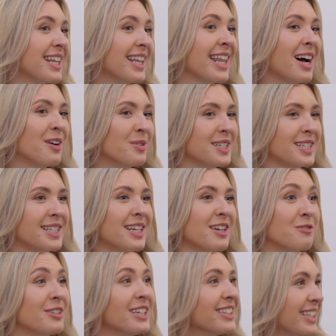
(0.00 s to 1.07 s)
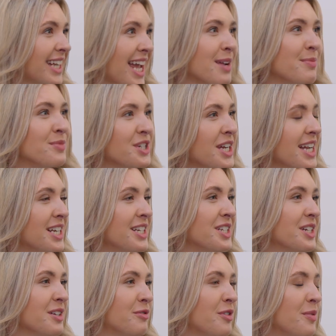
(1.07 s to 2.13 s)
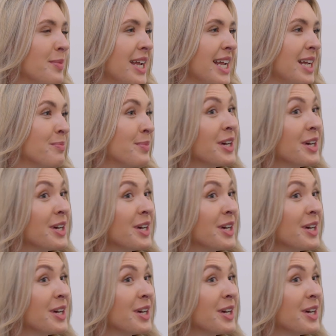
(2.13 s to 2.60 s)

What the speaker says: and that was a real game changer for me